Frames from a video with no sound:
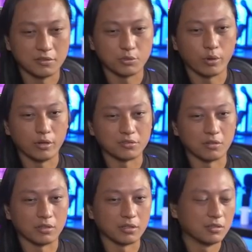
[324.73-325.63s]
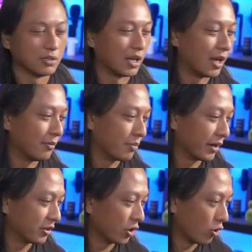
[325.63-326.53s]
this is Windows only.
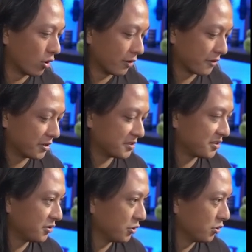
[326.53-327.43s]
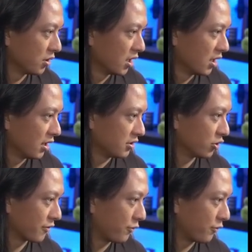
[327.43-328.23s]
But go over to your